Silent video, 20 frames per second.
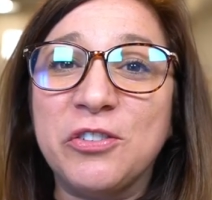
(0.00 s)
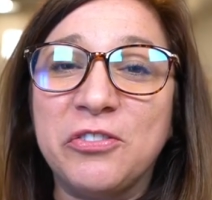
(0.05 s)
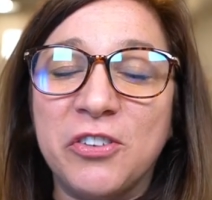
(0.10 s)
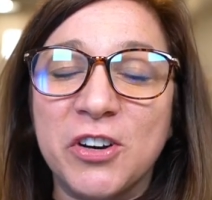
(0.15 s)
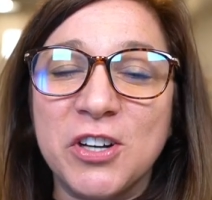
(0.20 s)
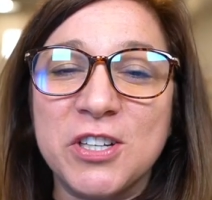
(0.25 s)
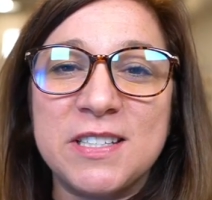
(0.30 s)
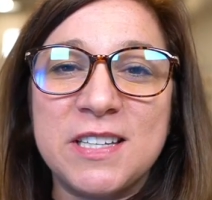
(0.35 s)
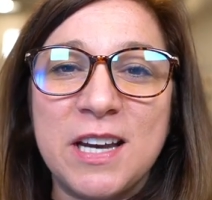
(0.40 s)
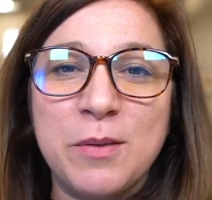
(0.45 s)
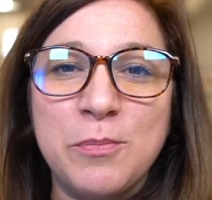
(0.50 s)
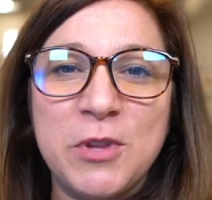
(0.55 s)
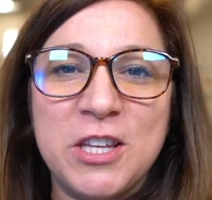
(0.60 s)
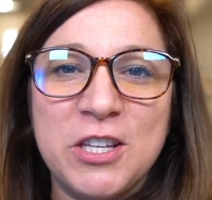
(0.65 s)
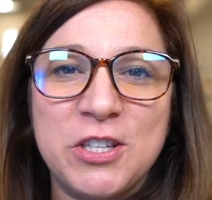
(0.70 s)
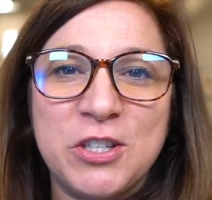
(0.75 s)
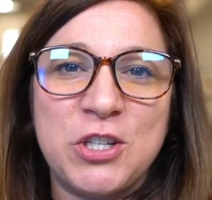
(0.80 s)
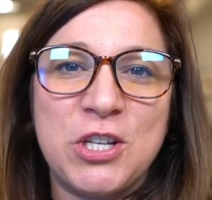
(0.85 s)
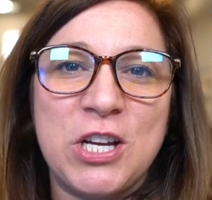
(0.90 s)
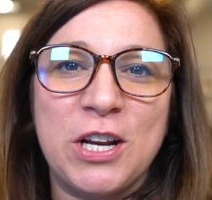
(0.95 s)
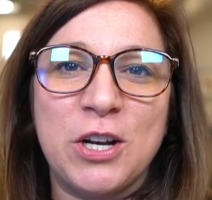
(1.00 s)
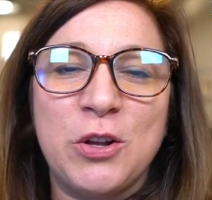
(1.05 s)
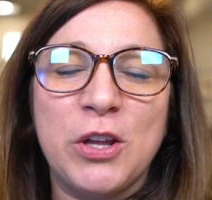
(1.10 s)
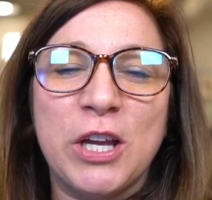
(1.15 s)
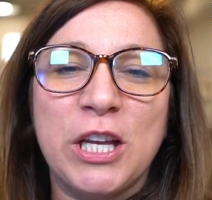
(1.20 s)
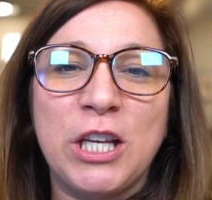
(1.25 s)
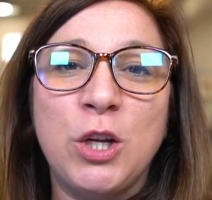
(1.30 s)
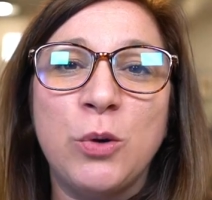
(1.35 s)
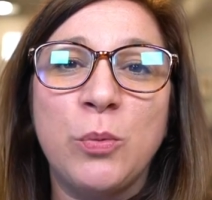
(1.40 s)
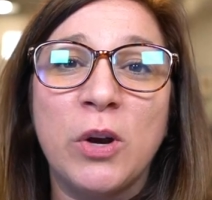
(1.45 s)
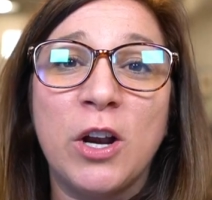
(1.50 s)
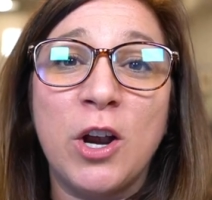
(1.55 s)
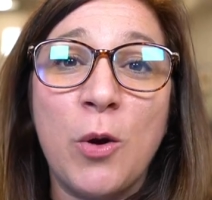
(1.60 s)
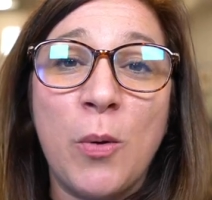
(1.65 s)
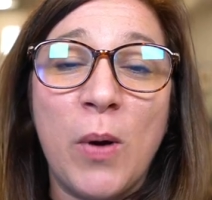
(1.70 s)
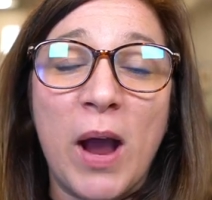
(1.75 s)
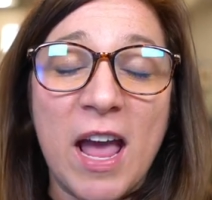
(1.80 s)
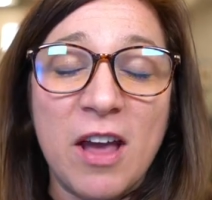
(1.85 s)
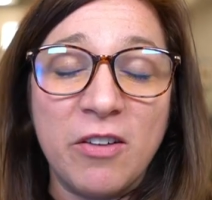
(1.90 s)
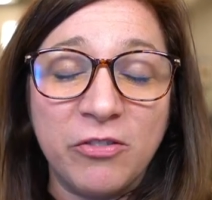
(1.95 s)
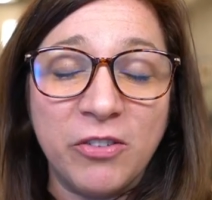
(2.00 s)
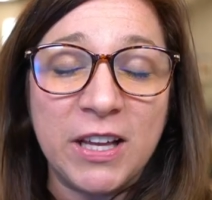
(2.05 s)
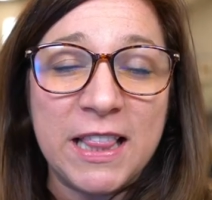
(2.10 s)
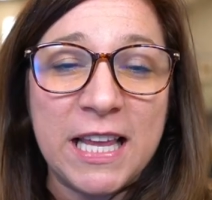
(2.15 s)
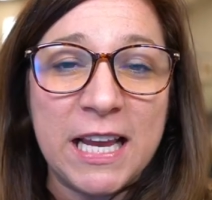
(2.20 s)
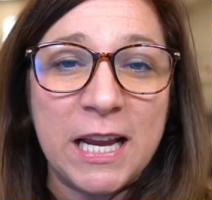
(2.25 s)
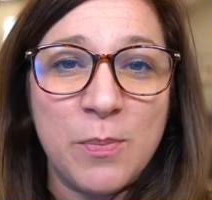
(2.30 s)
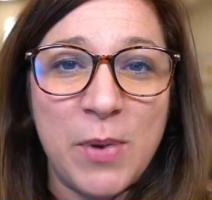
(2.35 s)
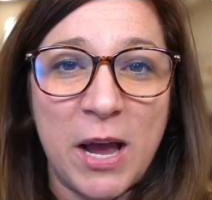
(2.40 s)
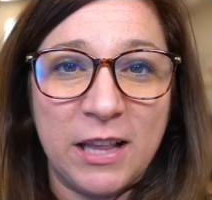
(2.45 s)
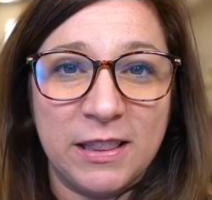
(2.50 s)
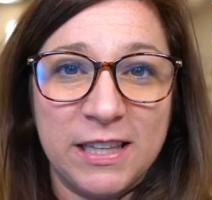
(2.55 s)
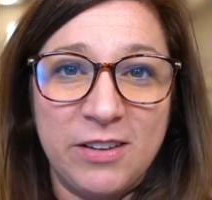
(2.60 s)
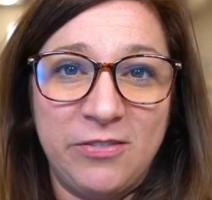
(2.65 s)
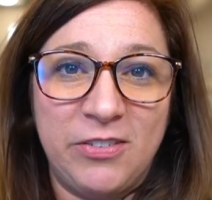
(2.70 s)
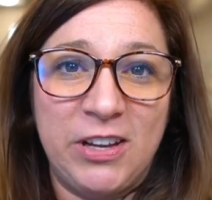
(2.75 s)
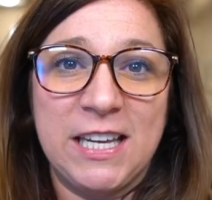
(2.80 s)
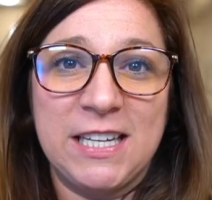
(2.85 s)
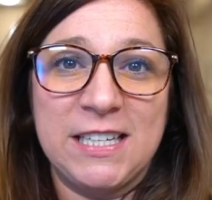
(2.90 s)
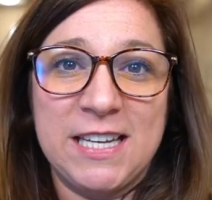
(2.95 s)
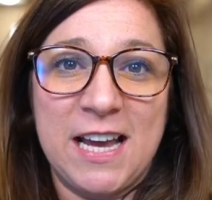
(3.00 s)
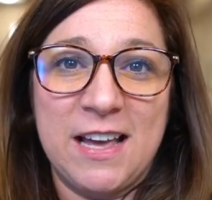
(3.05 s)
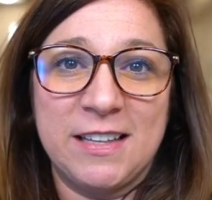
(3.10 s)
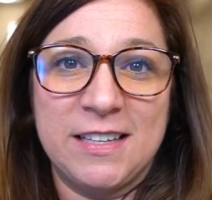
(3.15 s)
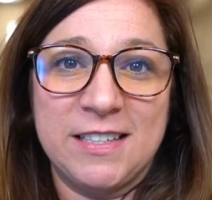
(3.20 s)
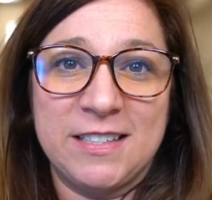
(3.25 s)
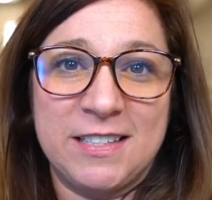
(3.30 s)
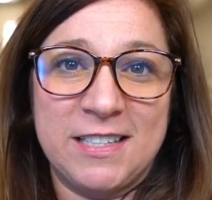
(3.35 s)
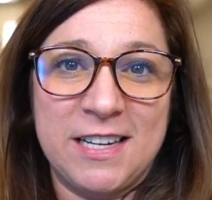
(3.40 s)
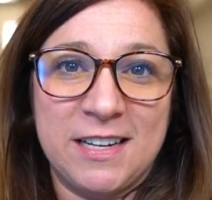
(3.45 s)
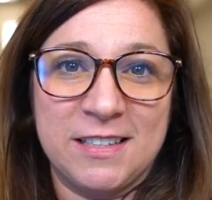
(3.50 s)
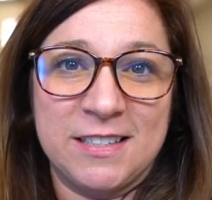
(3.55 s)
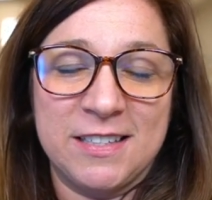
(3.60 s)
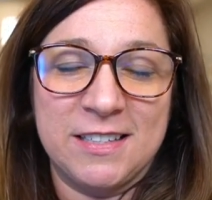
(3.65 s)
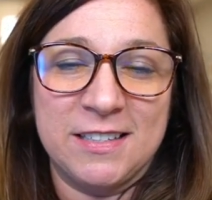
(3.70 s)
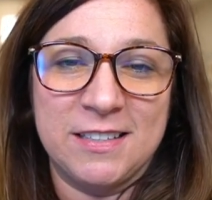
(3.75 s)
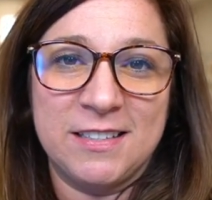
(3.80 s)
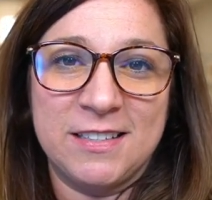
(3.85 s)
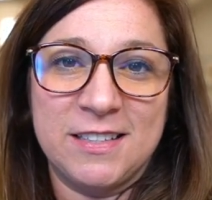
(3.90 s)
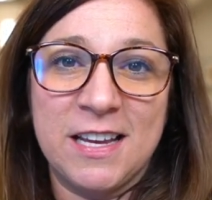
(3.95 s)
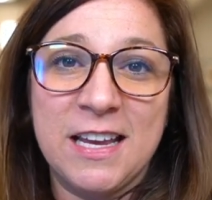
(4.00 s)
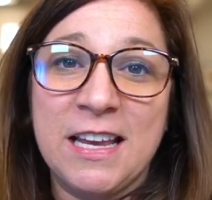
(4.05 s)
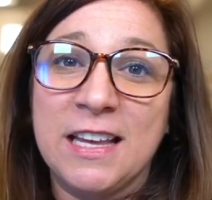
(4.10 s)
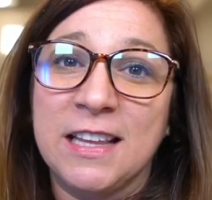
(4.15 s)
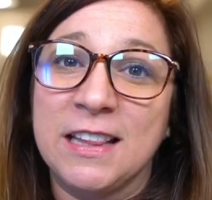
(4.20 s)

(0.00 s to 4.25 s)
first time to this channel and you want to know everything about living in Dallas, Texas,